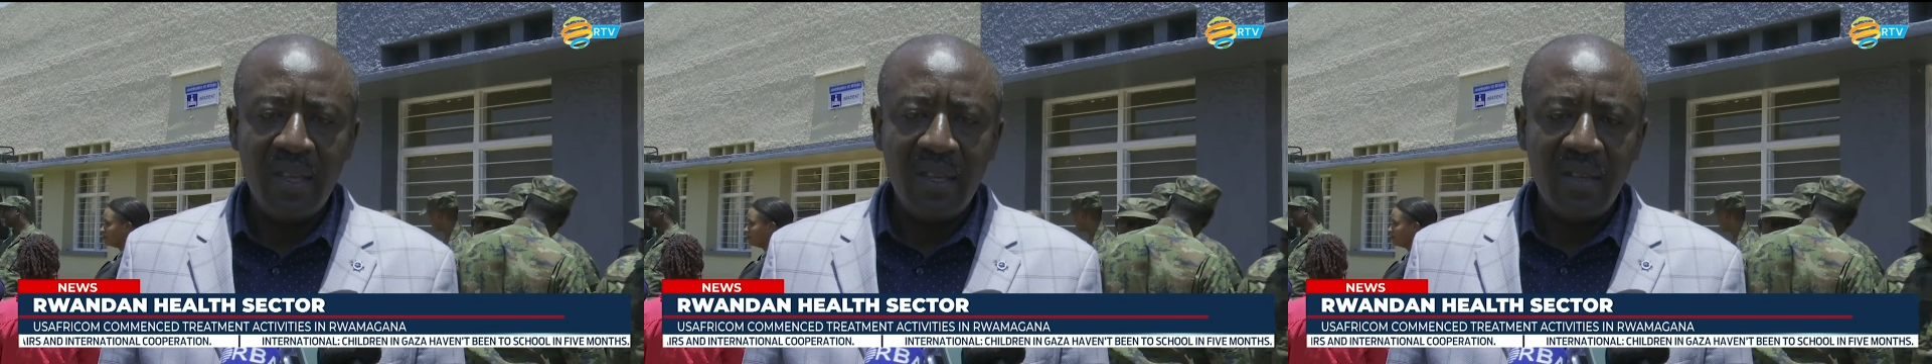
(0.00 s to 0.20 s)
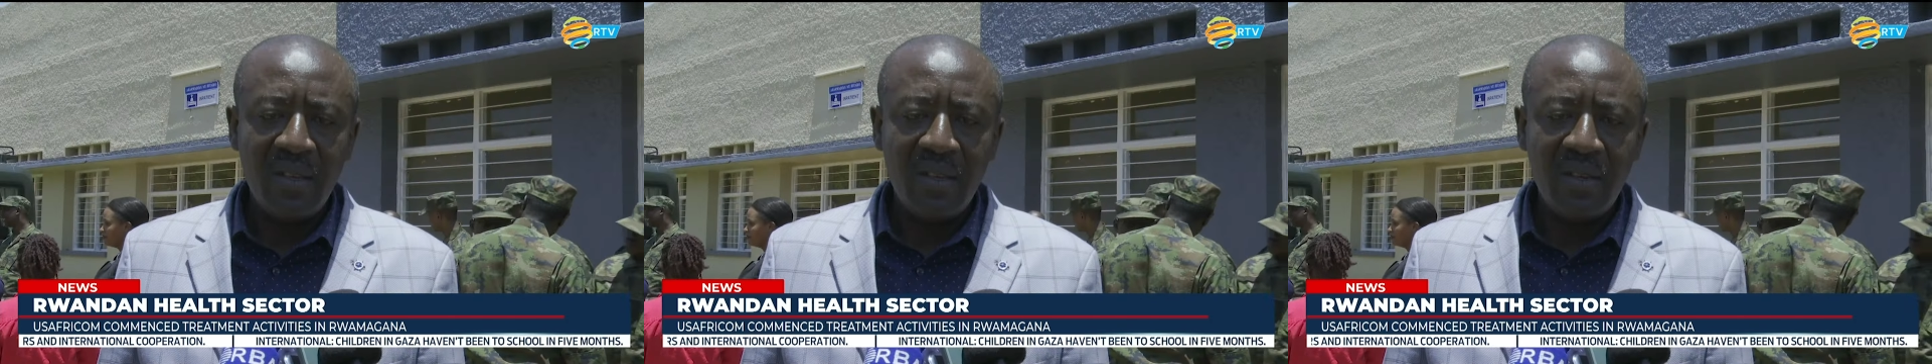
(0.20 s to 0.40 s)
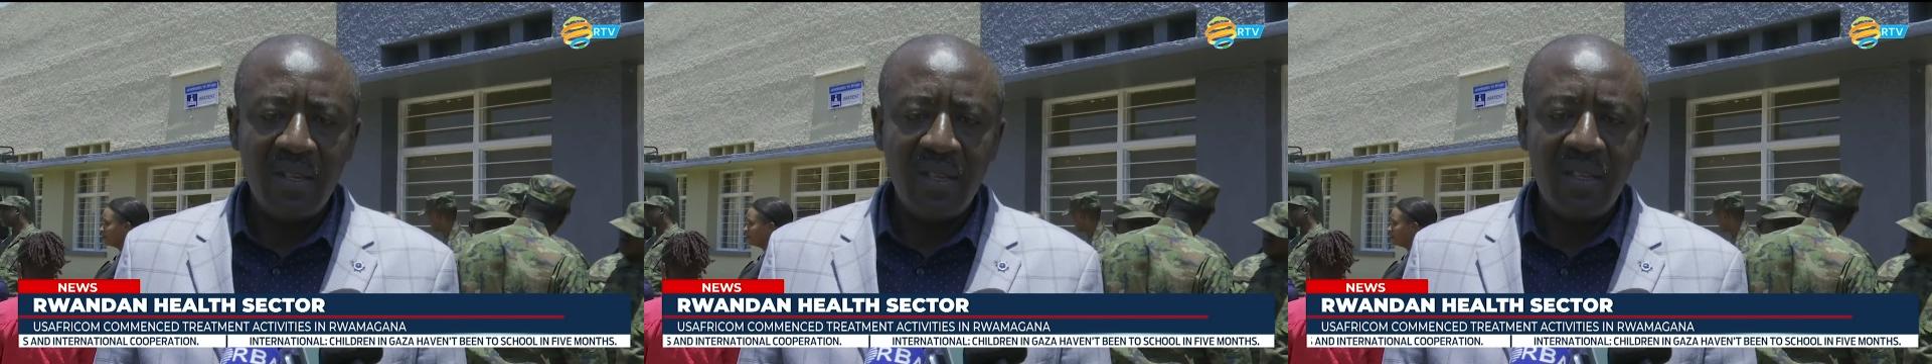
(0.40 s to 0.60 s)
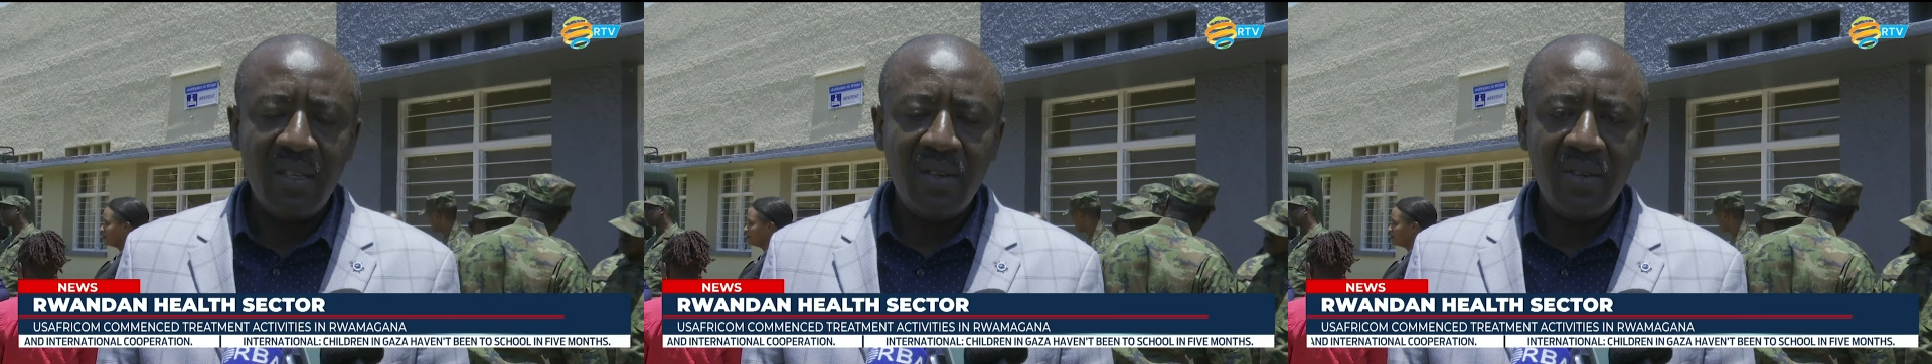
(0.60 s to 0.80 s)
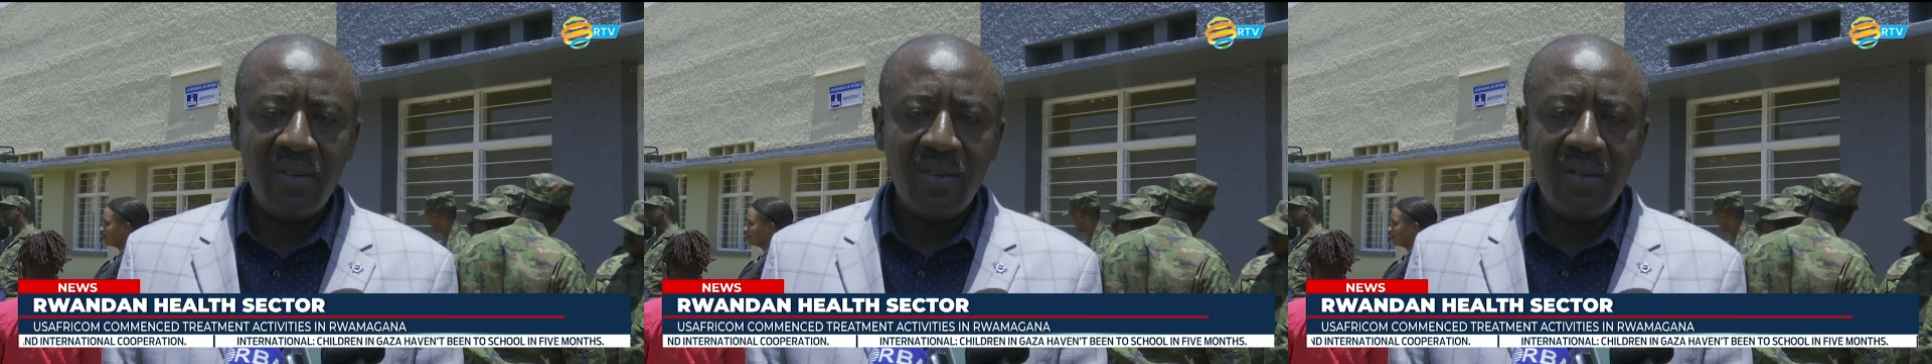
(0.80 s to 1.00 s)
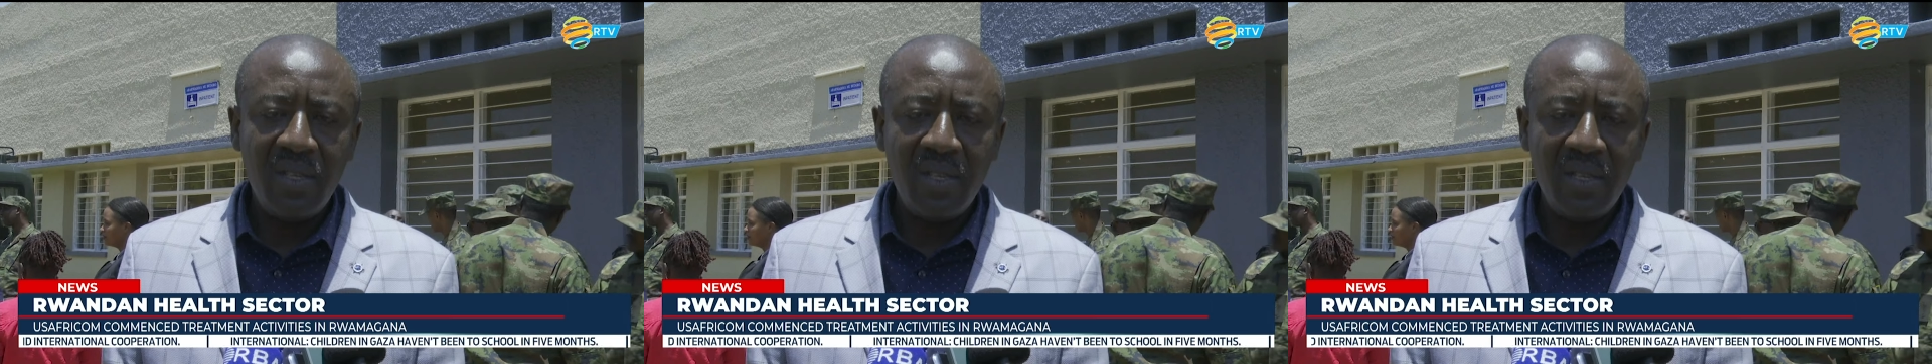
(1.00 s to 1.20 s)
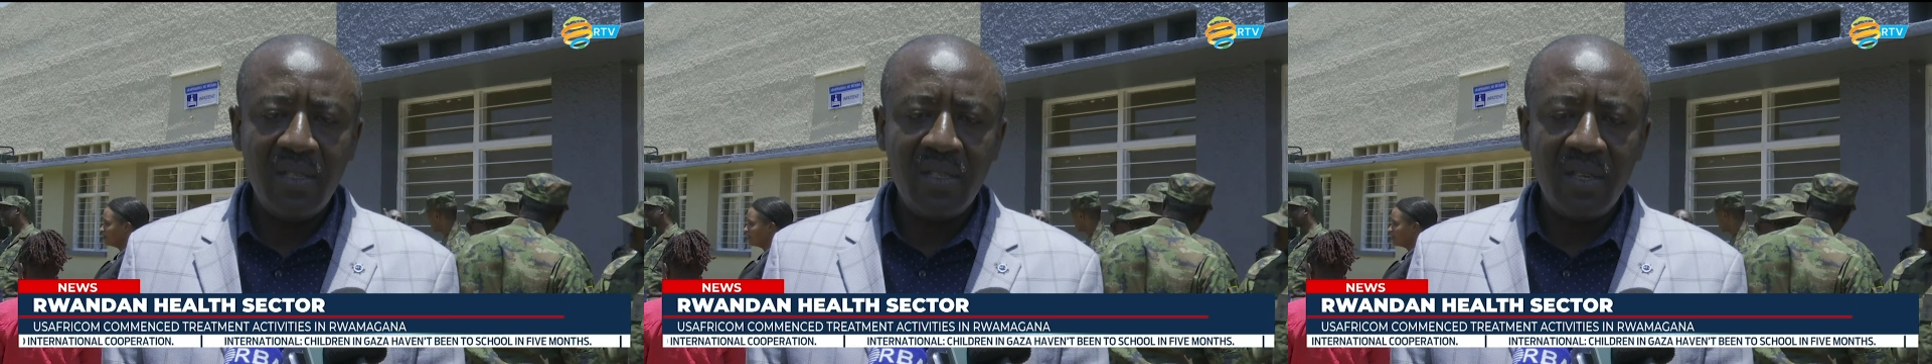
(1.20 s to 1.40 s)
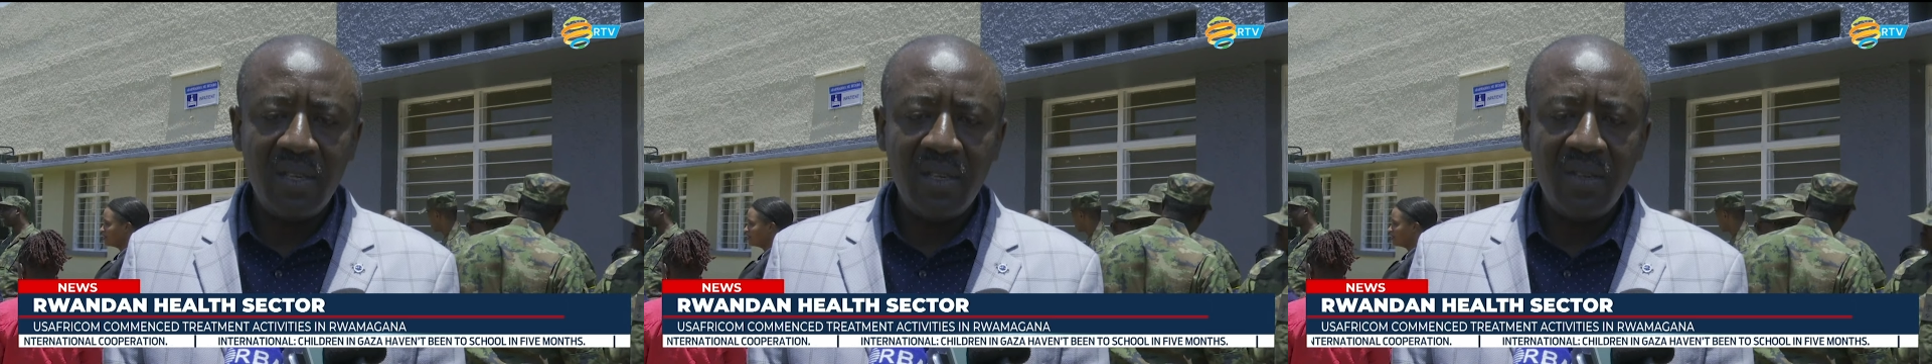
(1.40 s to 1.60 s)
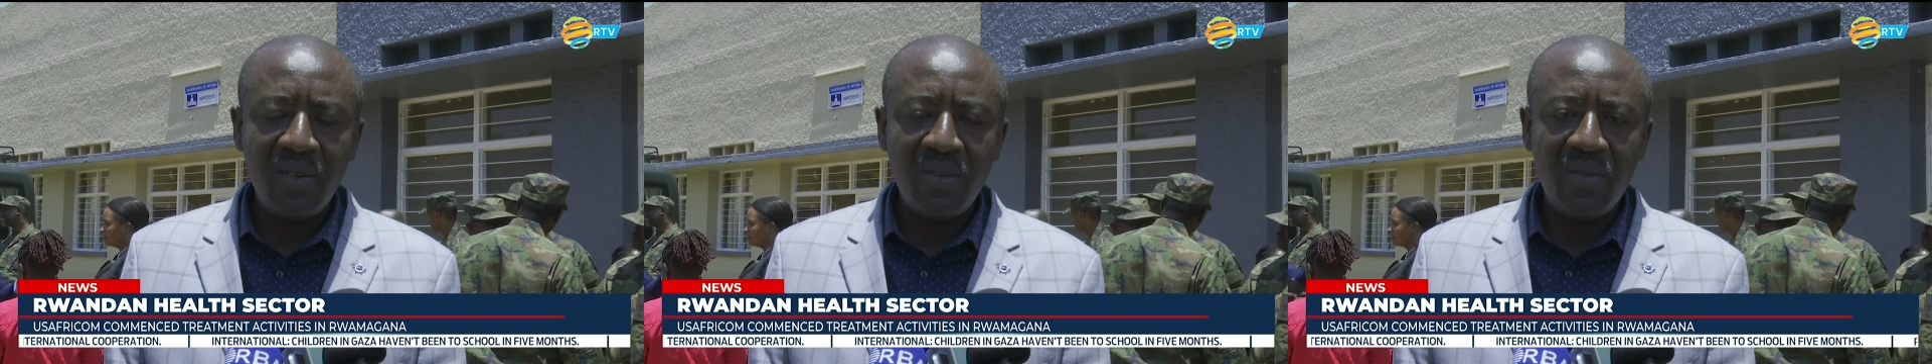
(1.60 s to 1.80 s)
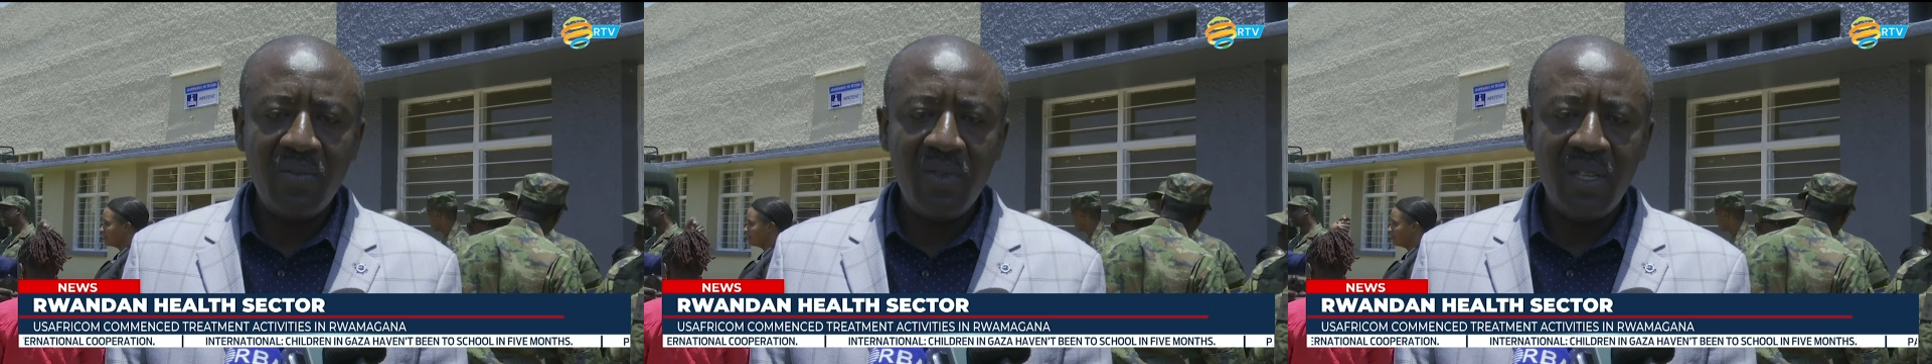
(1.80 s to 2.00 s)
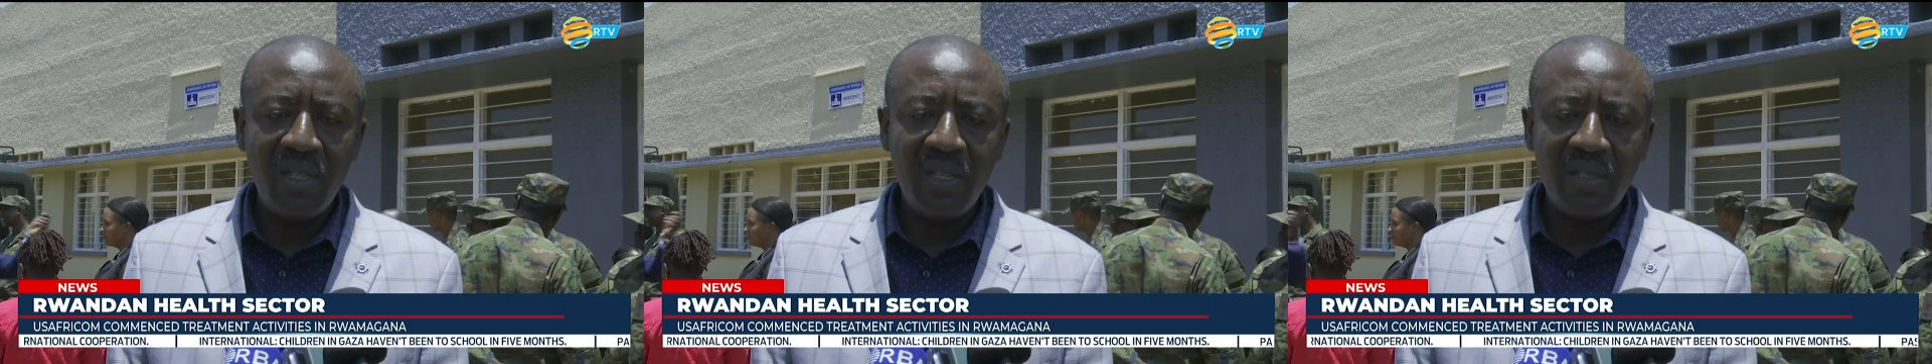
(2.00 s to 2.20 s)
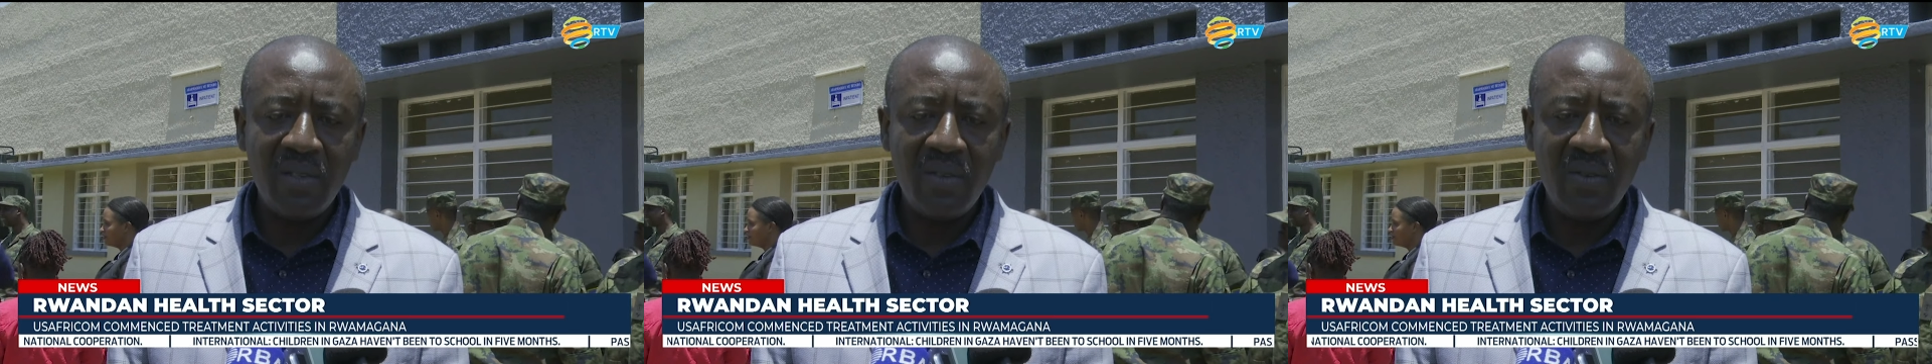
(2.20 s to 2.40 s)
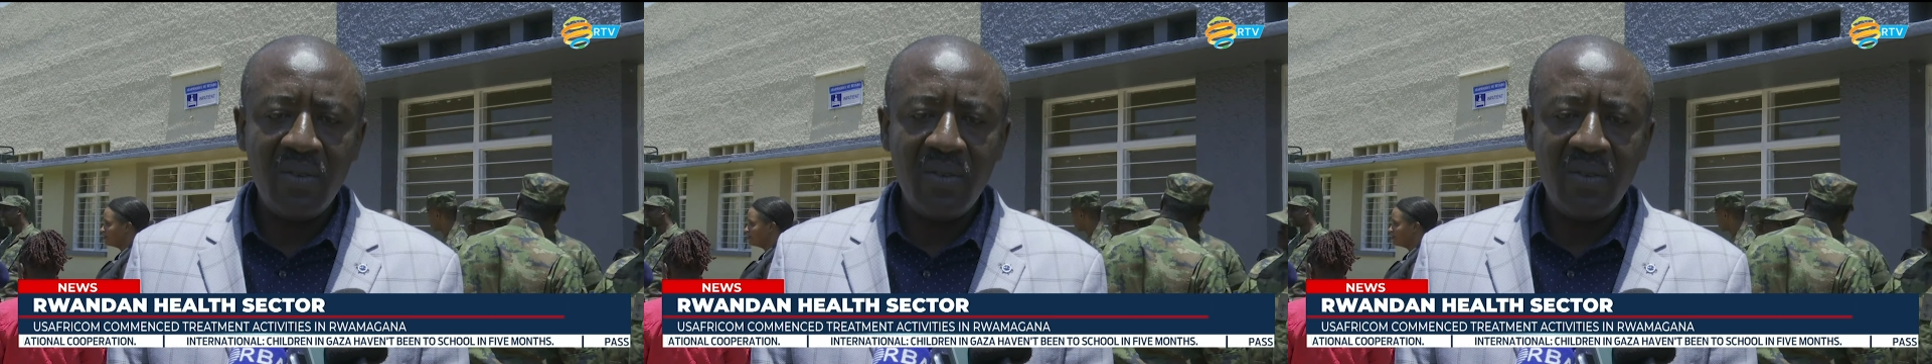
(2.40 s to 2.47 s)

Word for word: is truly advantageous for our residents,